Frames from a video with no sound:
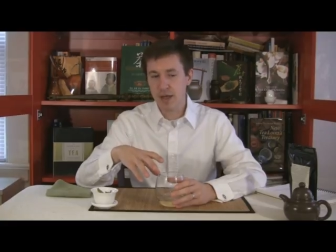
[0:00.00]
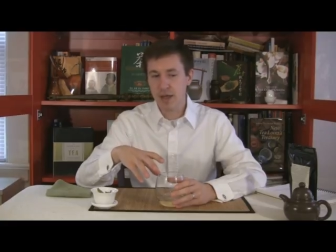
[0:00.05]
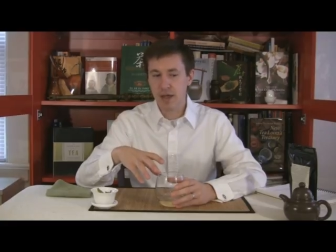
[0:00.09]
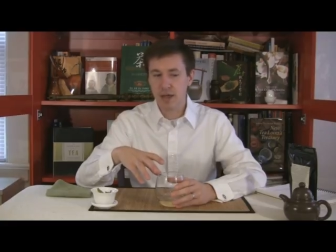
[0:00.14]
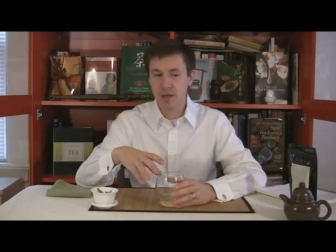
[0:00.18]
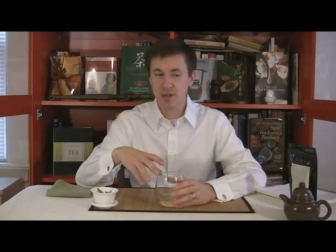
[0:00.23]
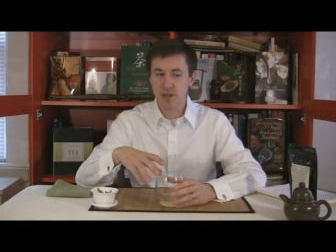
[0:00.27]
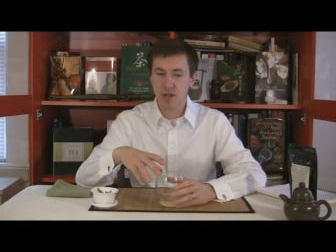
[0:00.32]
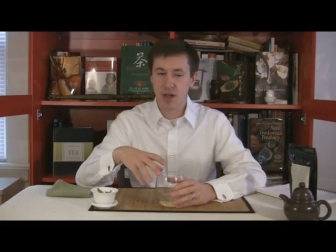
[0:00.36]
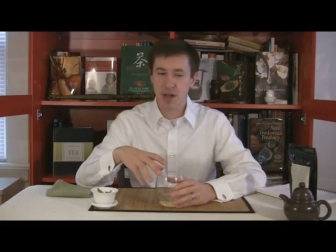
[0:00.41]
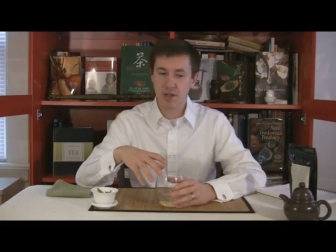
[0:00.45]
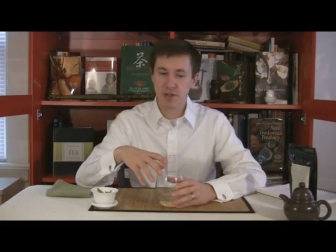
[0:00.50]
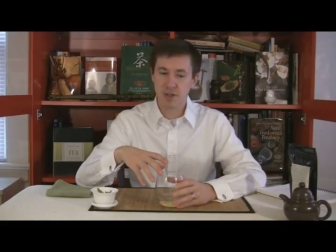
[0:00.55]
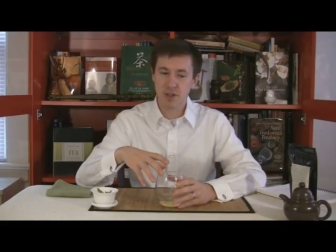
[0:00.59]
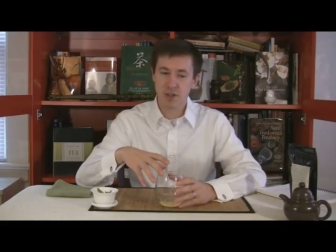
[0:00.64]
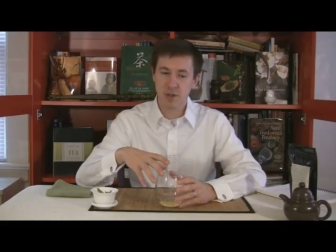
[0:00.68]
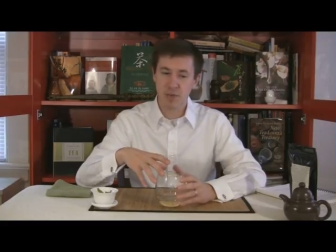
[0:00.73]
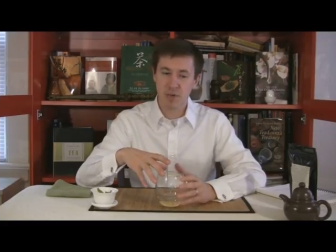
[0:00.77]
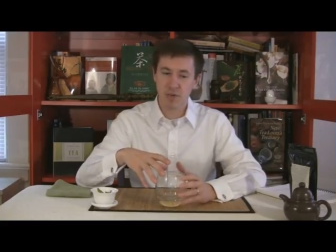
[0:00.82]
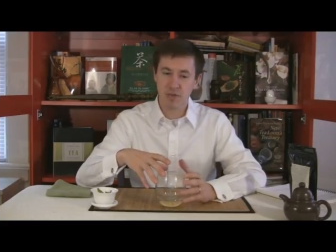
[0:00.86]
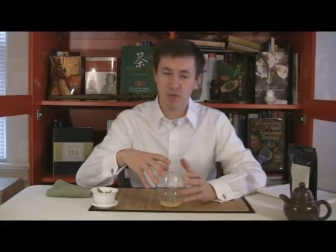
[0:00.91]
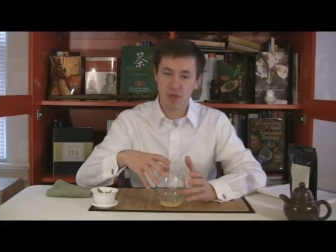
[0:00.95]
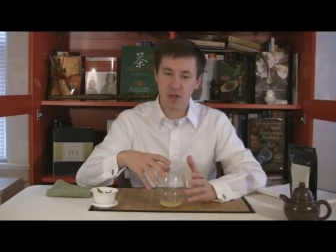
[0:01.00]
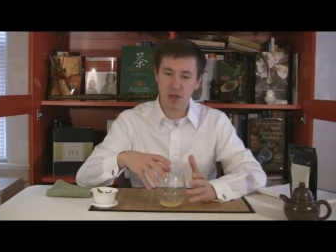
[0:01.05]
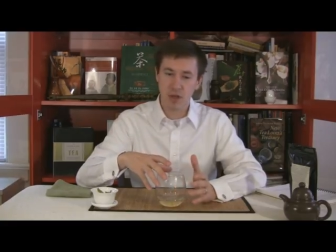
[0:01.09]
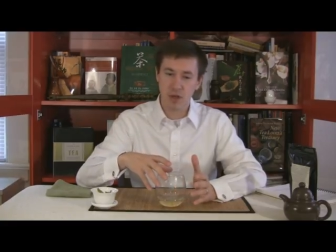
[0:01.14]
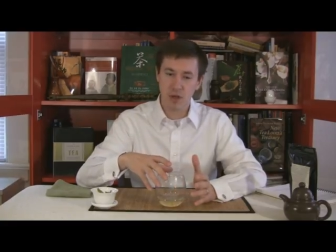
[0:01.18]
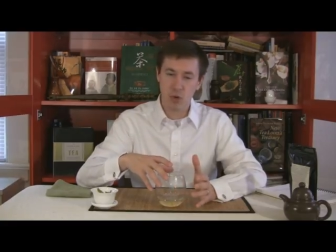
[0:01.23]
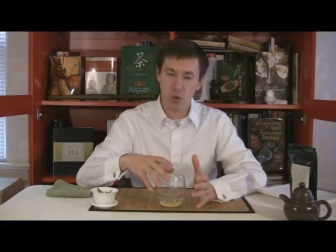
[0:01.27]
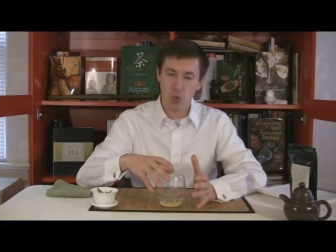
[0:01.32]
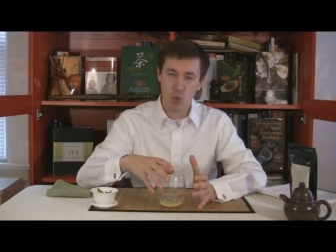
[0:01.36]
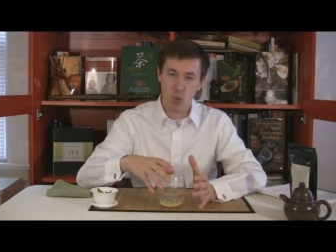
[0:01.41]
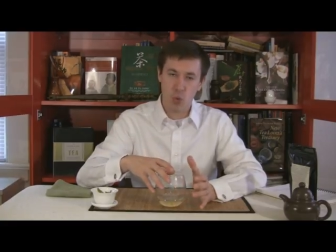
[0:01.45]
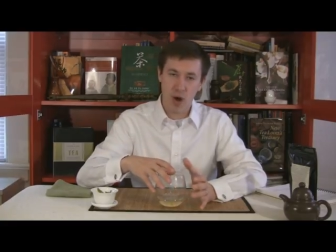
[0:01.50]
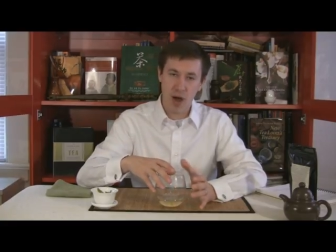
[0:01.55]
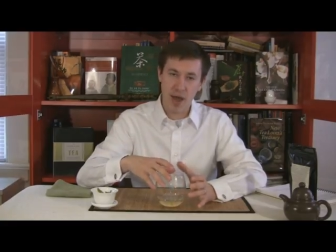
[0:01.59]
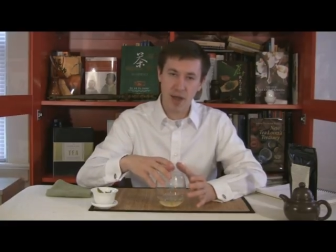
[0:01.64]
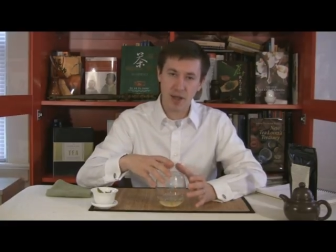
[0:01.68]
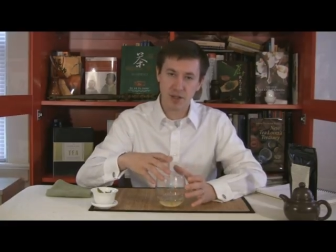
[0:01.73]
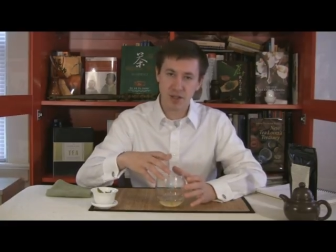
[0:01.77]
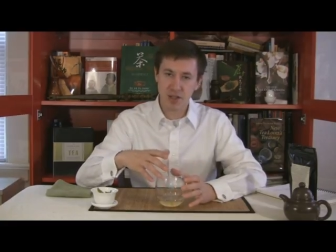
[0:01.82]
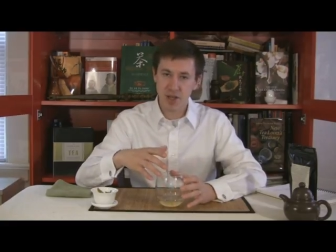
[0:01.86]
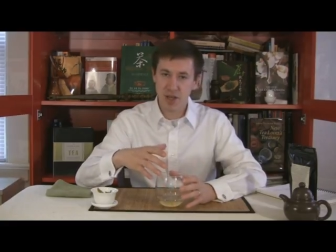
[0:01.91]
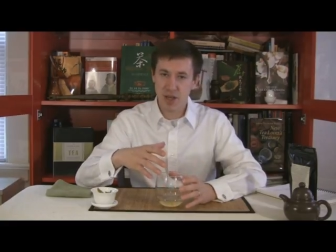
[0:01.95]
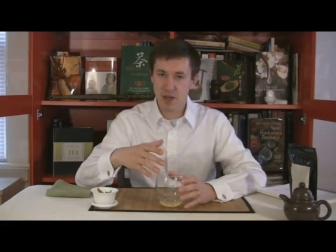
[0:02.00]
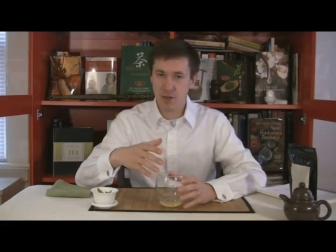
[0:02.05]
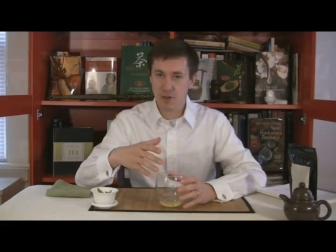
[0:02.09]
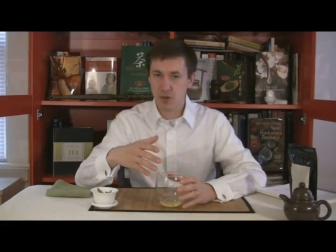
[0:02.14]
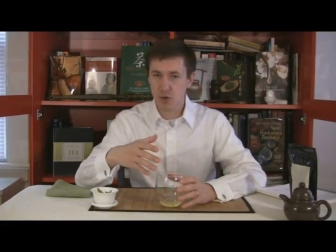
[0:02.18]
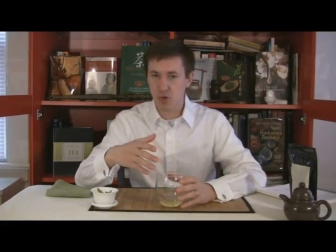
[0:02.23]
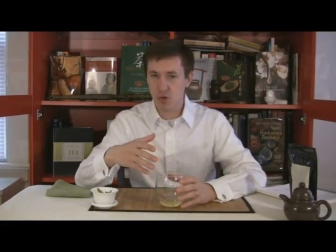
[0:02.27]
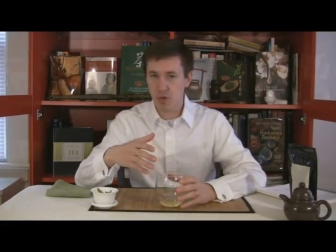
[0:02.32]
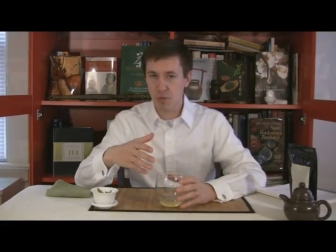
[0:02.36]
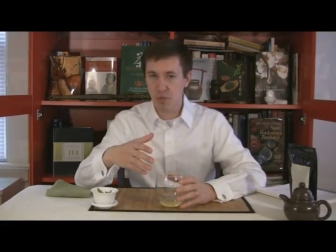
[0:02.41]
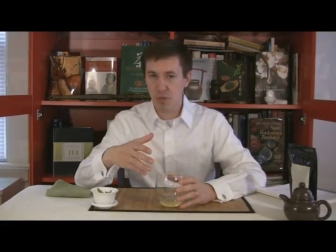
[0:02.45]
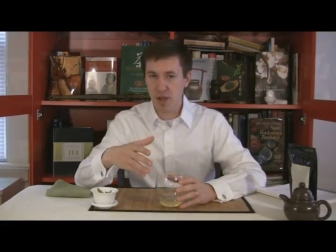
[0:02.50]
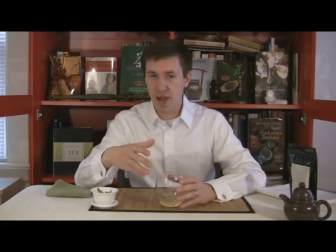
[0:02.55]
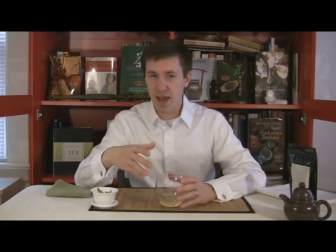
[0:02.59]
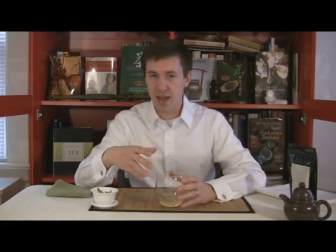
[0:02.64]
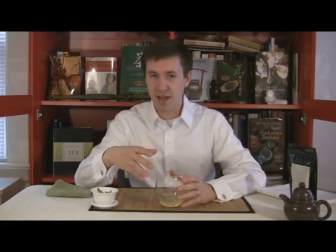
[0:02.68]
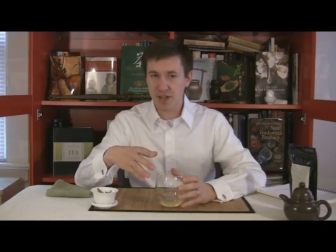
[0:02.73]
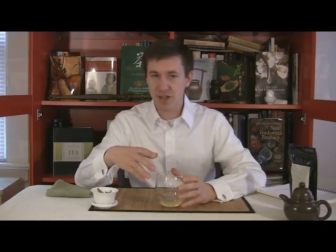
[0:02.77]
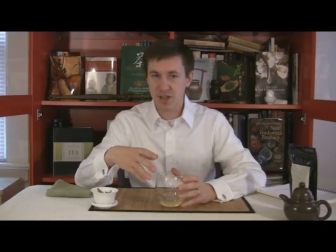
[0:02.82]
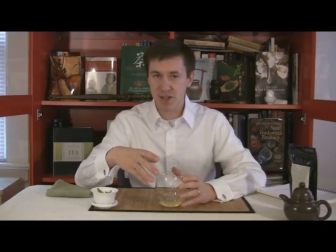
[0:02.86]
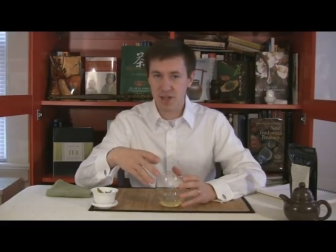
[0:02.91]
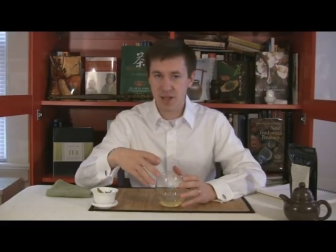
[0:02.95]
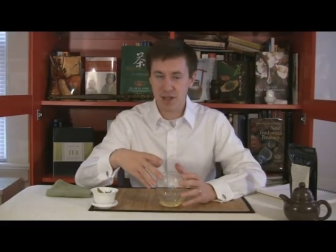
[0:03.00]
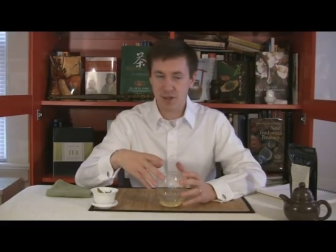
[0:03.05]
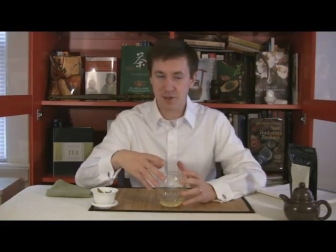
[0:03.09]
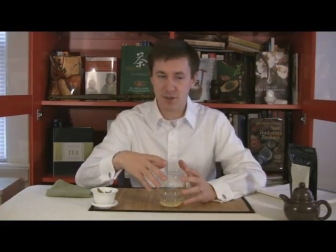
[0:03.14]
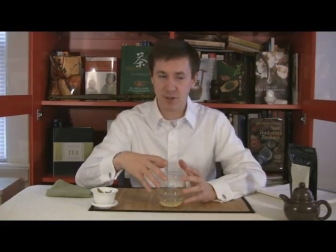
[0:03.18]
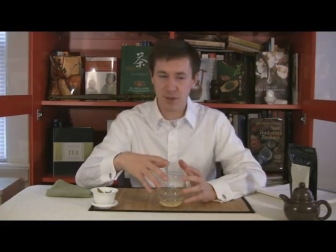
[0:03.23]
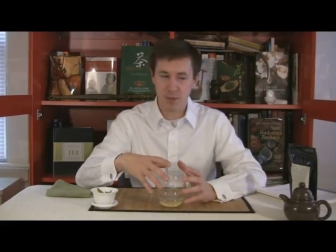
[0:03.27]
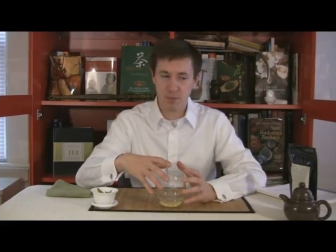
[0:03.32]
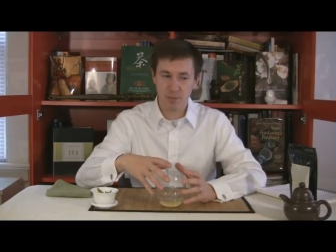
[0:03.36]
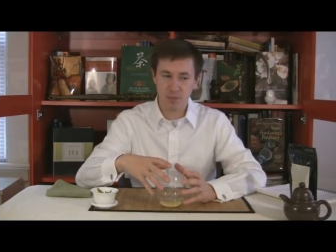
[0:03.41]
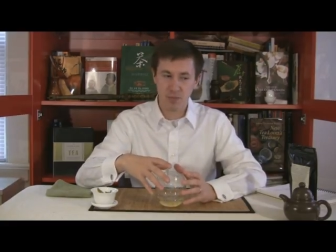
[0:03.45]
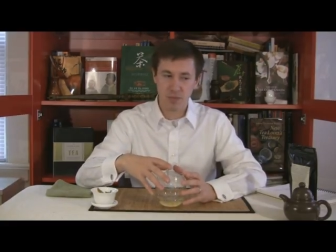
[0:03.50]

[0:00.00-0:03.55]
It's got some of the white teas or the black teas